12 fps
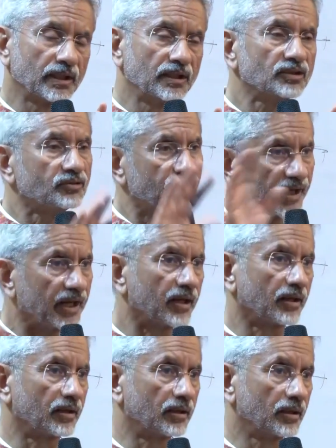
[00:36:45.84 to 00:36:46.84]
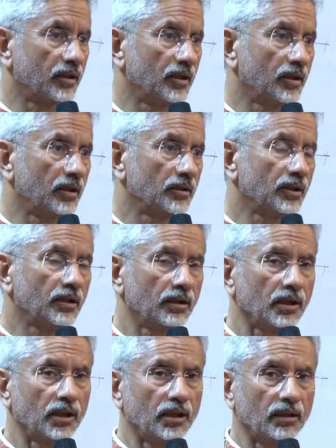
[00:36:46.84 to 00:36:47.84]
is fair. Okay,
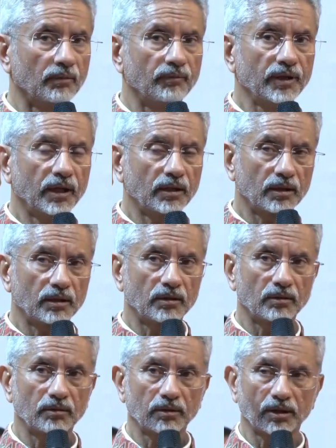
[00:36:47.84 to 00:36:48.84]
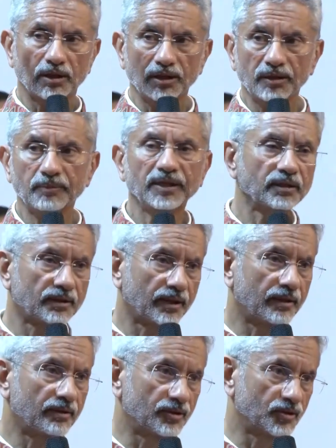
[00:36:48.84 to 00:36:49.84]
we are condemning
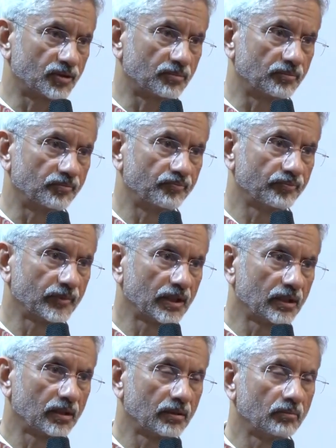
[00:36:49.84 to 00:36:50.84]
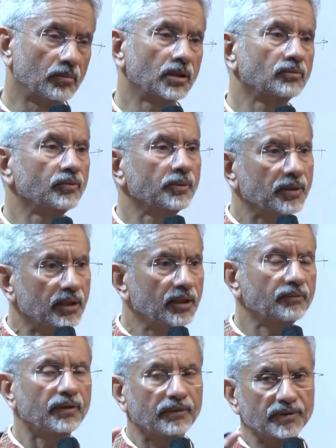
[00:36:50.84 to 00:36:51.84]
terrorism. But we
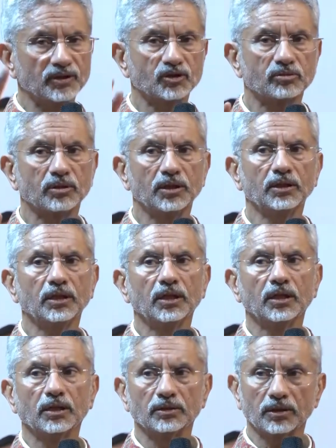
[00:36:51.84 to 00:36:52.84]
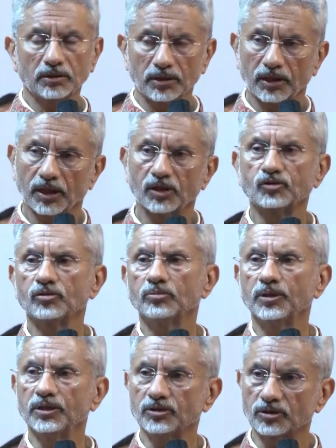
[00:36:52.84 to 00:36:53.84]
believe eventually that there has to
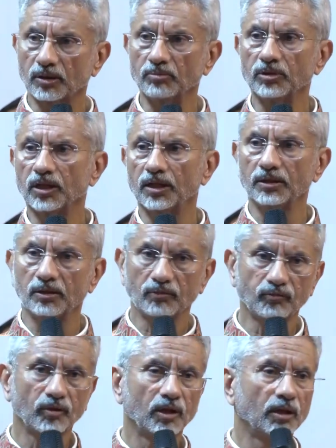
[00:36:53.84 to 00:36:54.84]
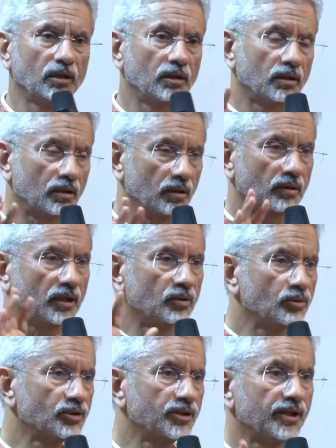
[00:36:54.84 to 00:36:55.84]
be some kind of
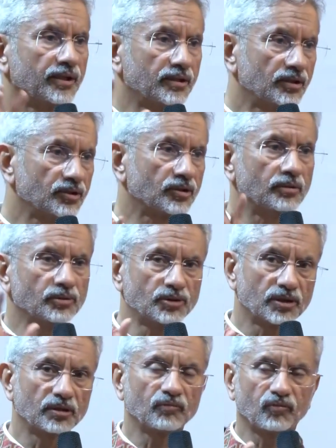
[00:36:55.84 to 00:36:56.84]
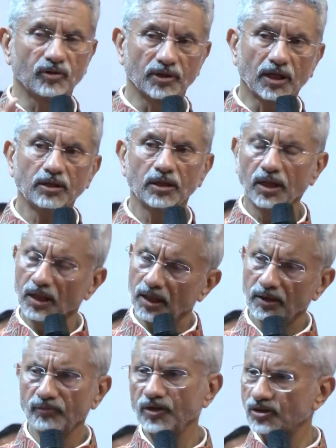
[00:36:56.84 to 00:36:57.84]
negotiated solution for that,
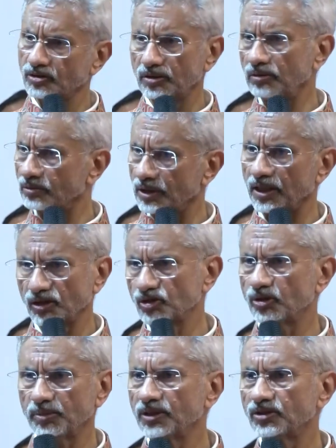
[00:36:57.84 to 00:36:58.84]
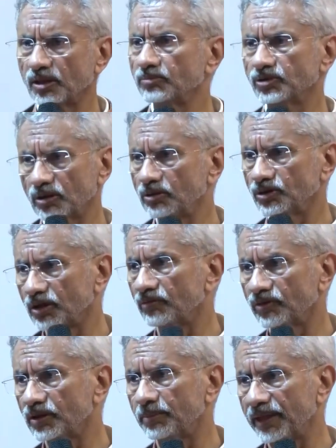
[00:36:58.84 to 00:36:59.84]
in which there has to be some solution
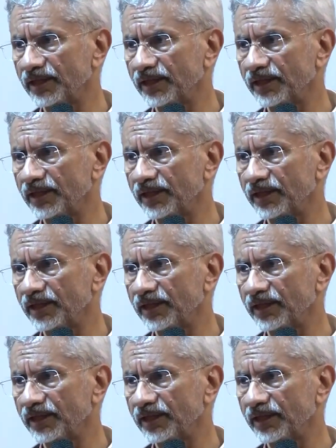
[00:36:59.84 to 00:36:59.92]
for the